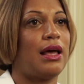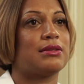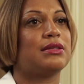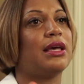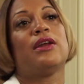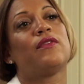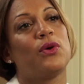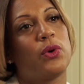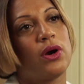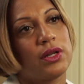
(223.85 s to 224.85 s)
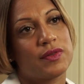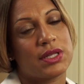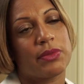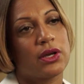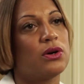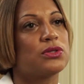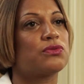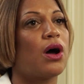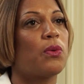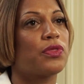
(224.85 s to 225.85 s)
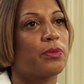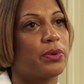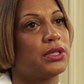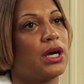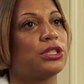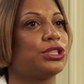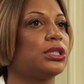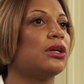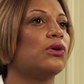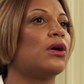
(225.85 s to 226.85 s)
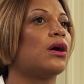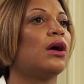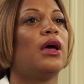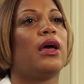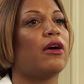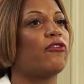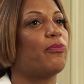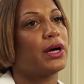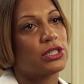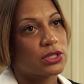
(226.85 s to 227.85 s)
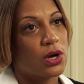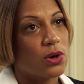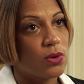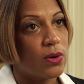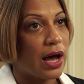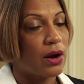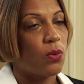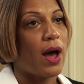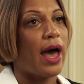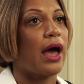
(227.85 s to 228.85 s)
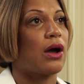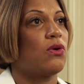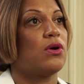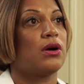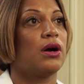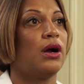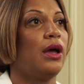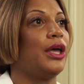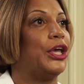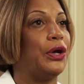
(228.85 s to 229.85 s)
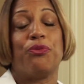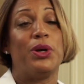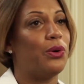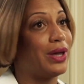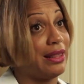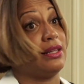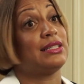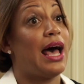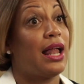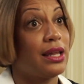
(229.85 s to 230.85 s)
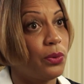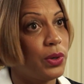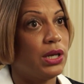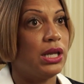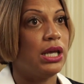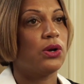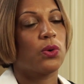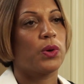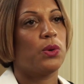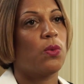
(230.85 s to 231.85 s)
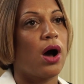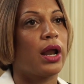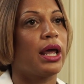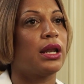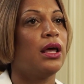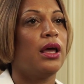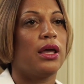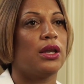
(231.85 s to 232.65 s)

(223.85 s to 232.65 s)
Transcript: as the end of the world if something goes wrong with the production, or if budgets go out of whack, or if we don't get the talent we need or we want. And